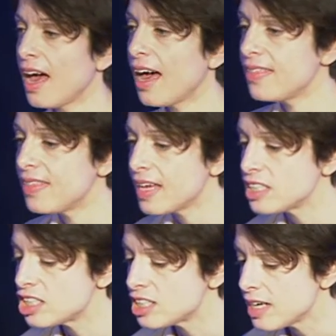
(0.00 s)
And
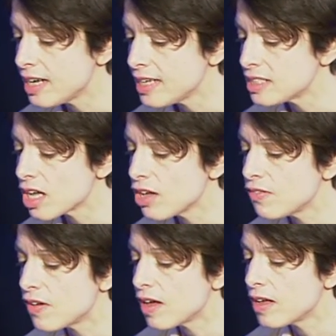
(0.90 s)
then she leaned
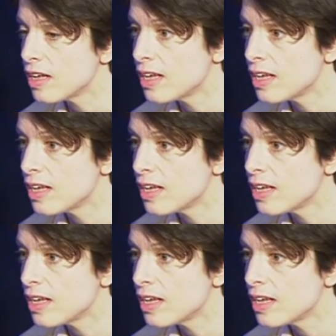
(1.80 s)
over